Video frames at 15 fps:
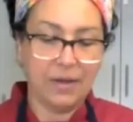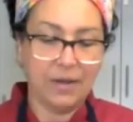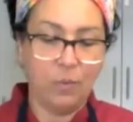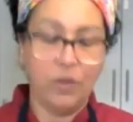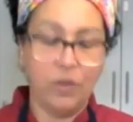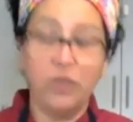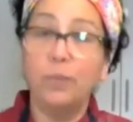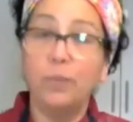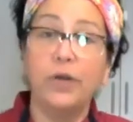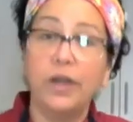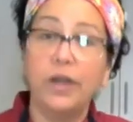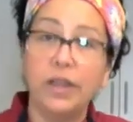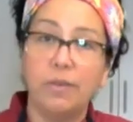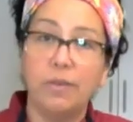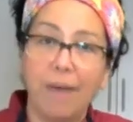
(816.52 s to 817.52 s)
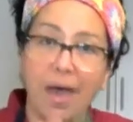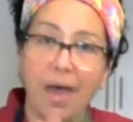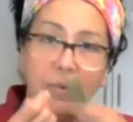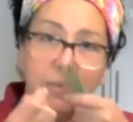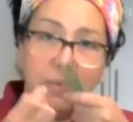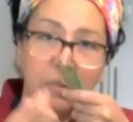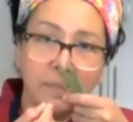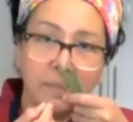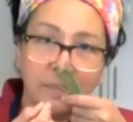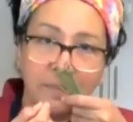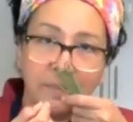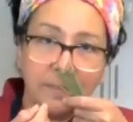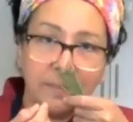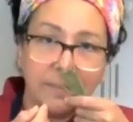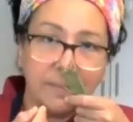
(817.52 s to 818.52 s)
that when you put it in your mouth,
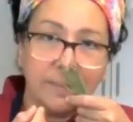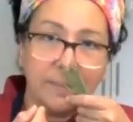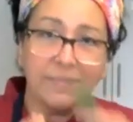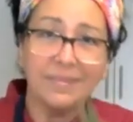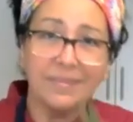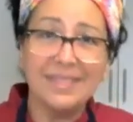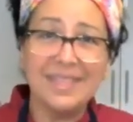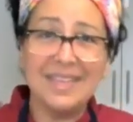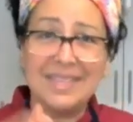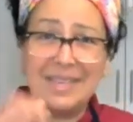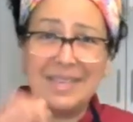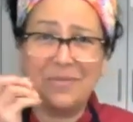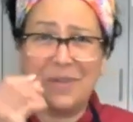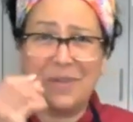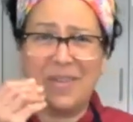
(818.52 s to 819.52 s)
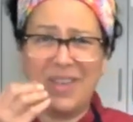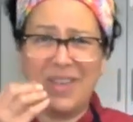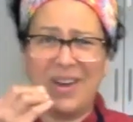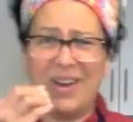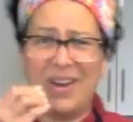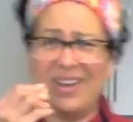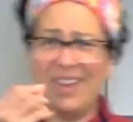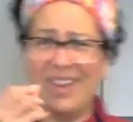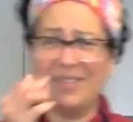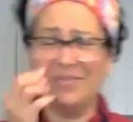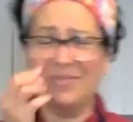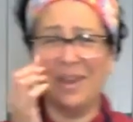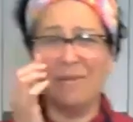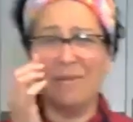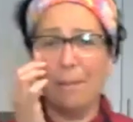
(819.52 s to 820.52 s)
this is very hard
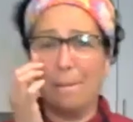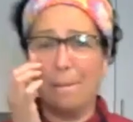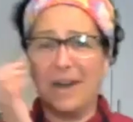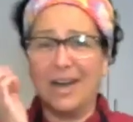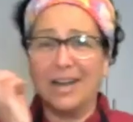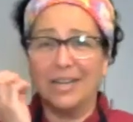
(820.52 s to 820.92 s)
and very